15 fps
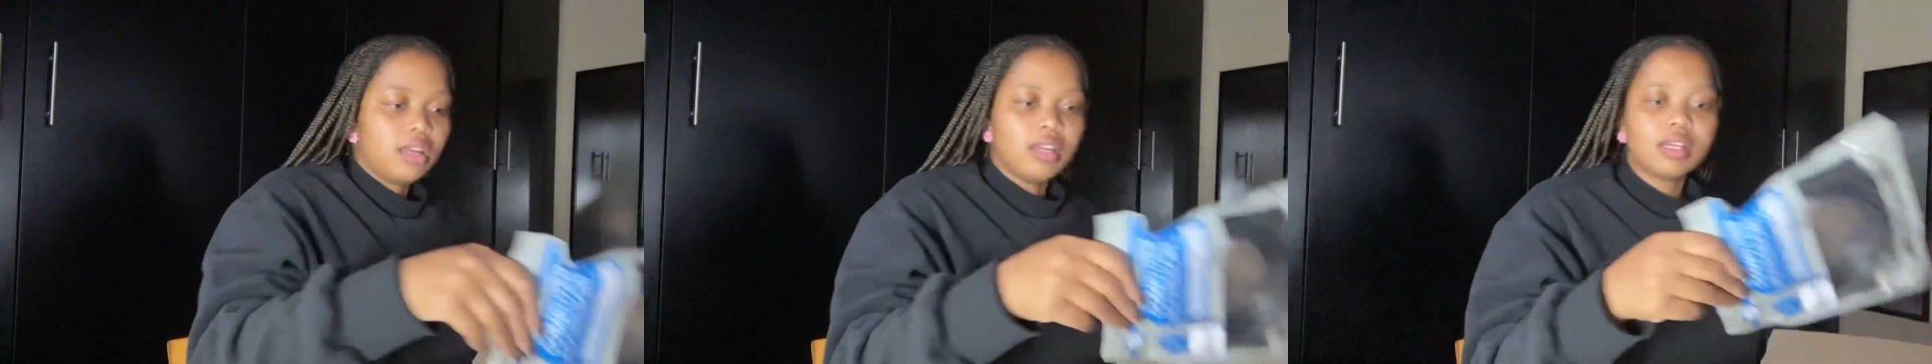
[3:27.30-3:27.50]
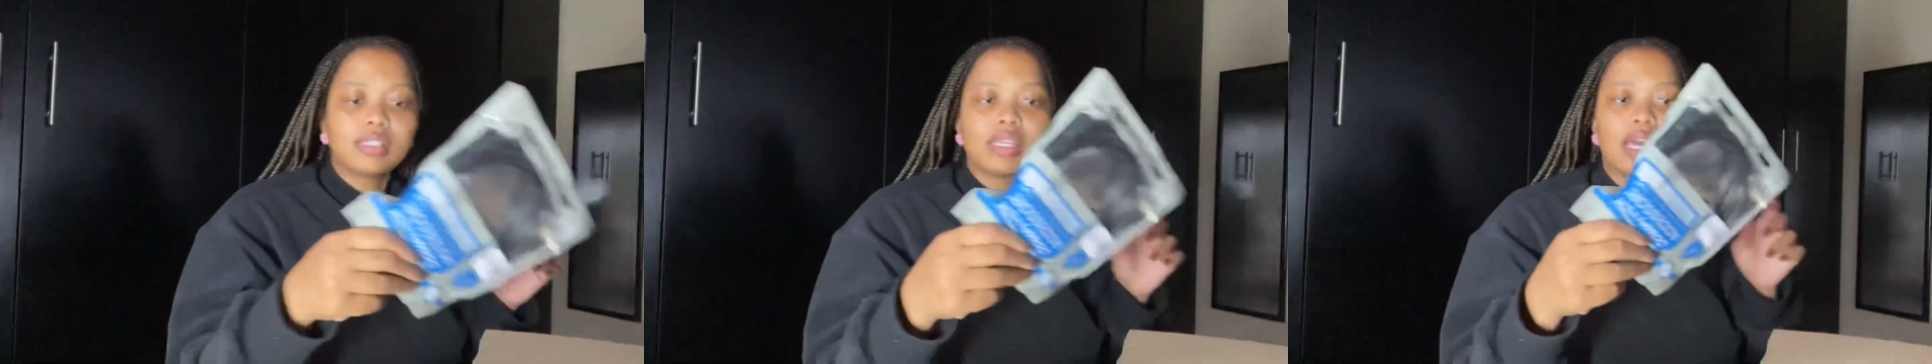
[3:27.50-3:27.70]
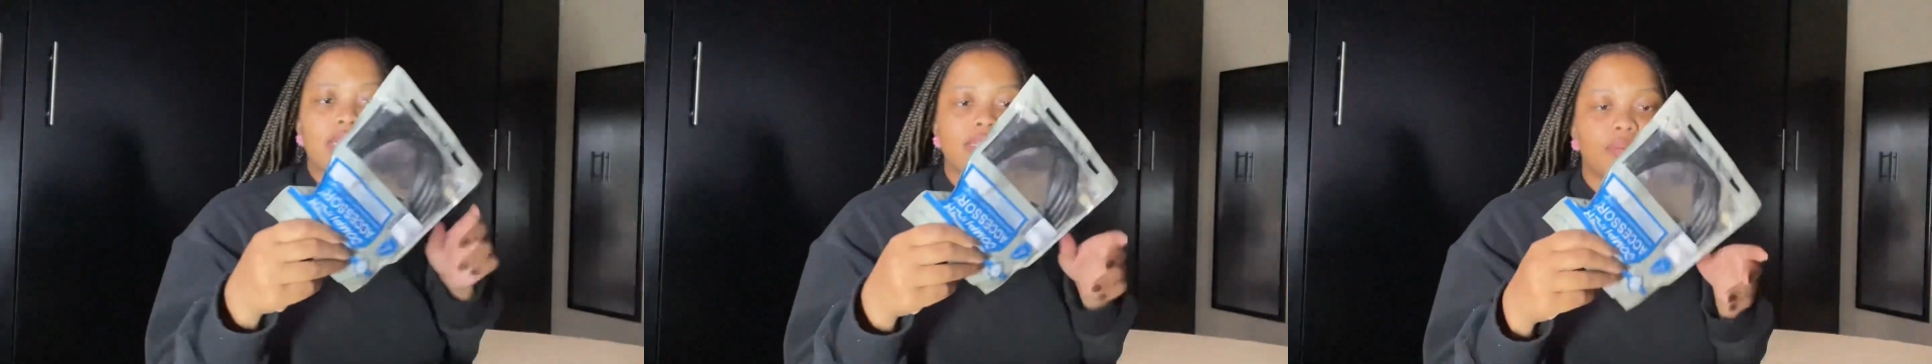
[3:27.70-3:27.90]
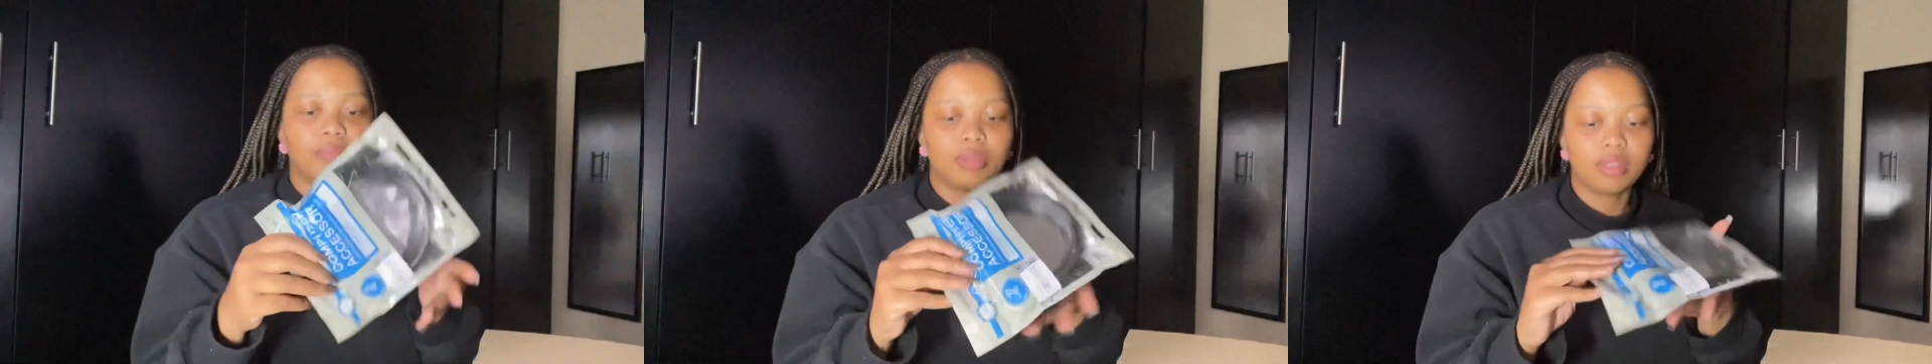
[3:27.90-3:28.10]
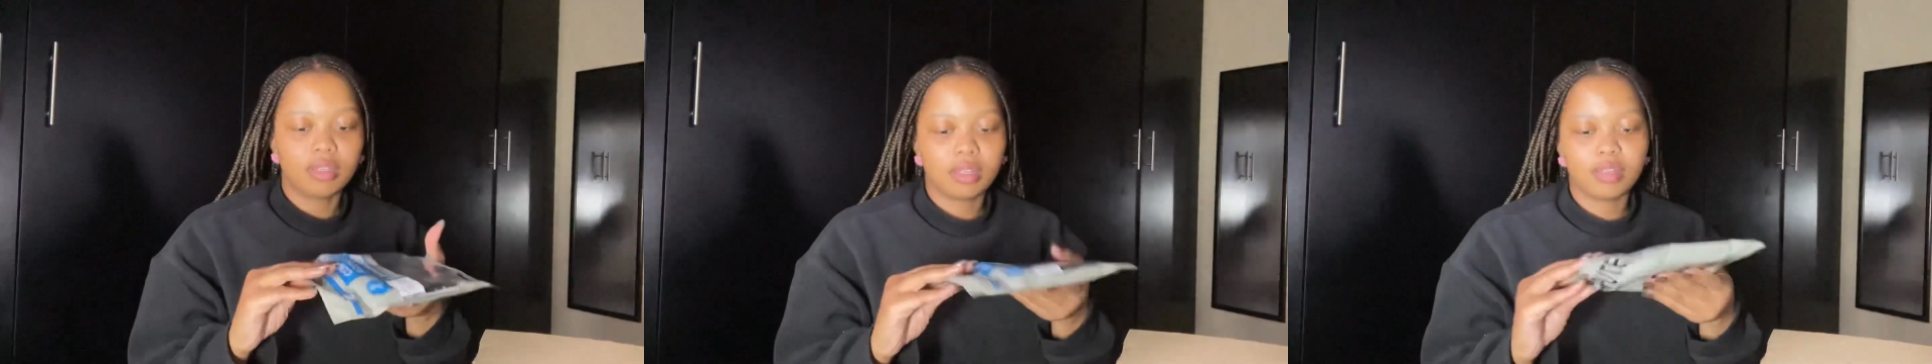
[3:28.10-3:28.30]
next item
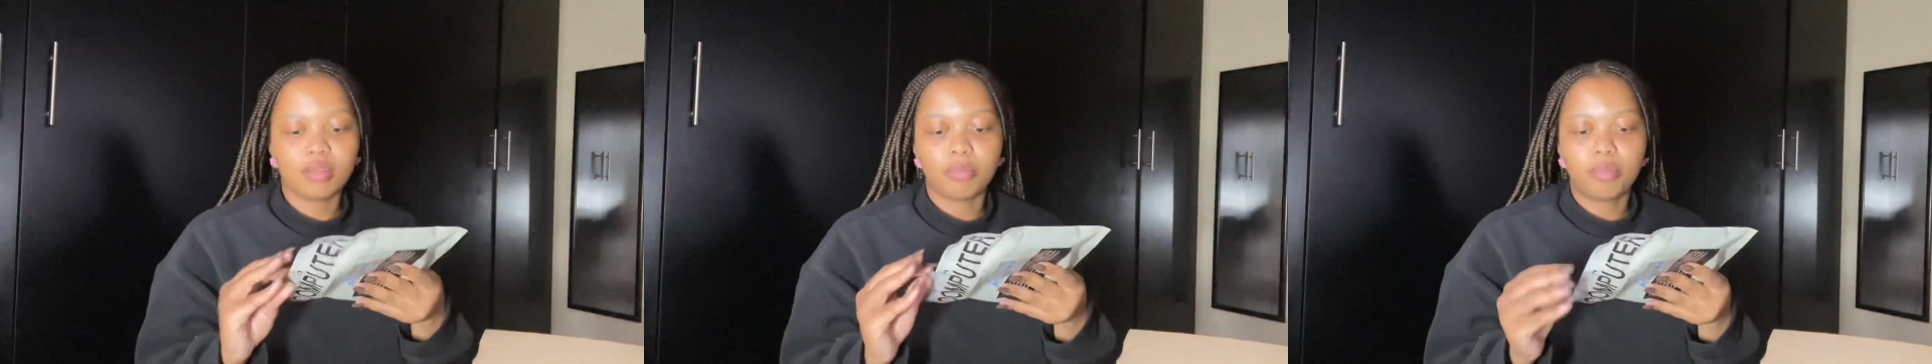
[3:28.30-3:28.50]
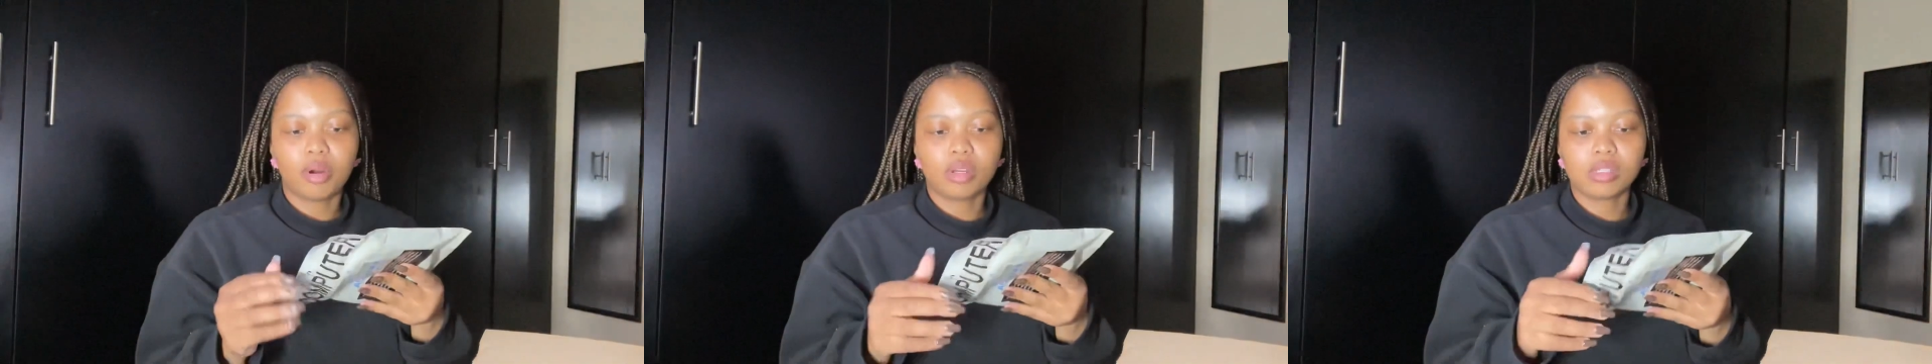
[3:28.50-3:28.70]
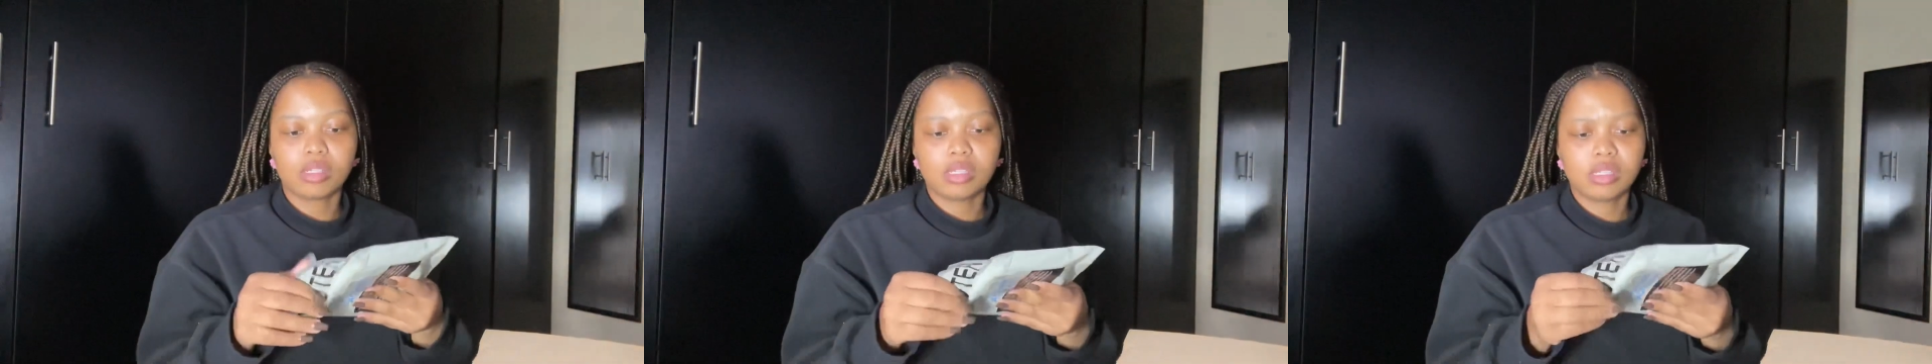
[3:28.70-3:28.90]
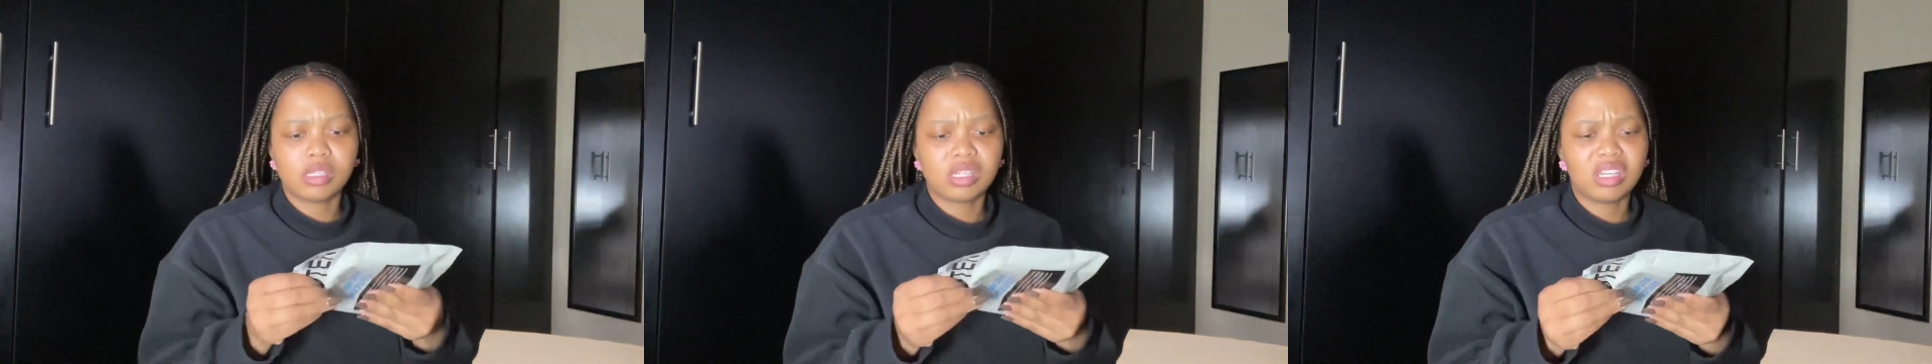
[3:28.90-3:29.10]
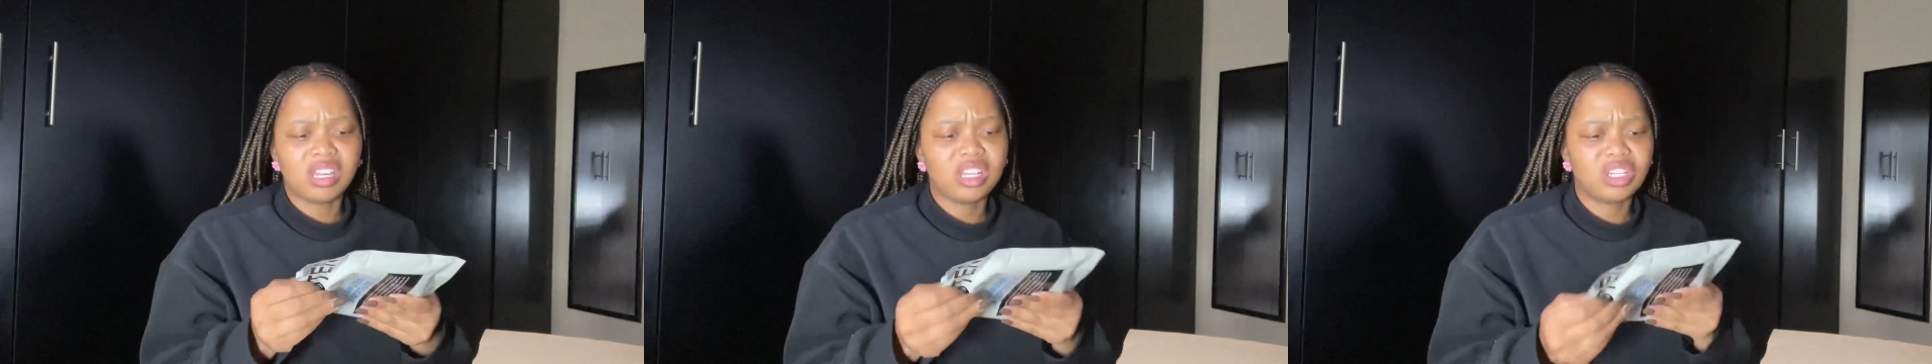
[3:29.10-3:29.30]
in the box is an